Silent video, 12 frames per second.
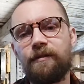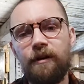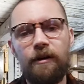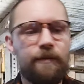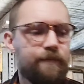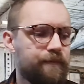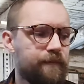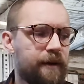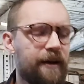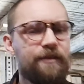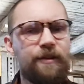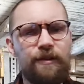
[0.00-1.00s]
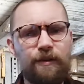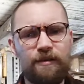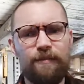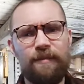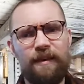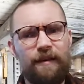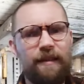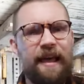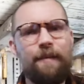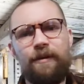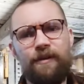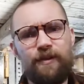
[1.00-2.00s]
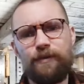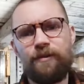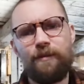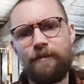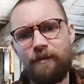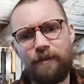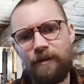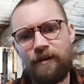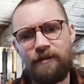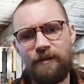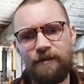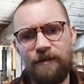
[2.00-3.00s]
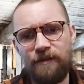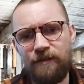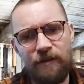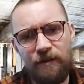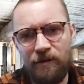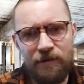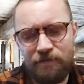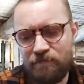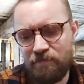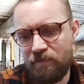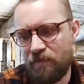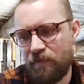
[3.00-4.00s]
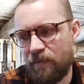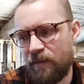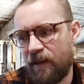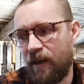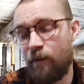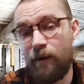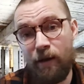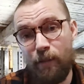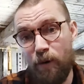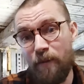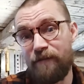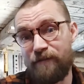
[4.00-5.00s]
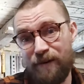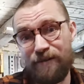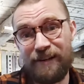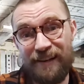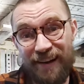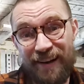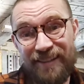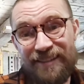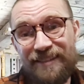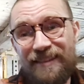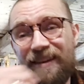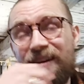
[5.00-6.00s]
I guess you could do something a laminate or something, but it's just yeah, it would probably feel really nice.